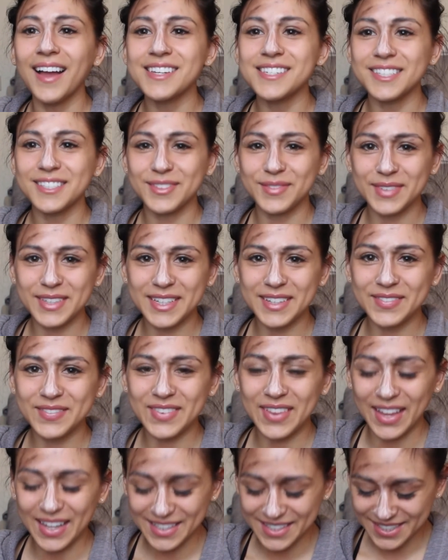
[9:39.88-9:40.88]
Just putting
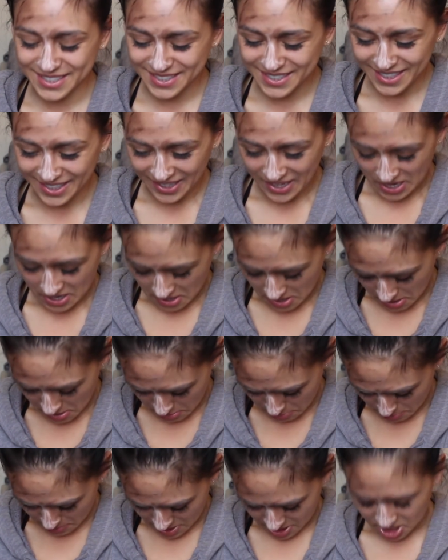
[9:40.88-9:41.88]
blush
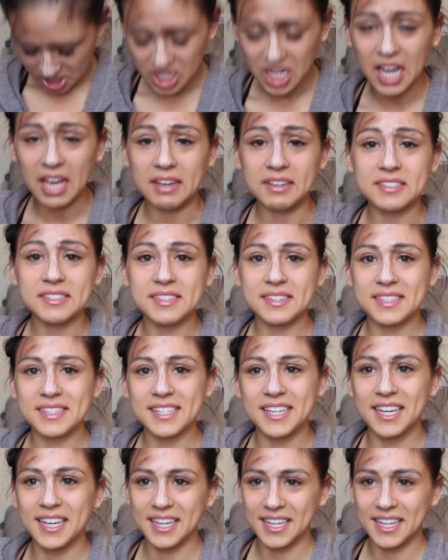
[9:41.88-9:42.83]
on my chest.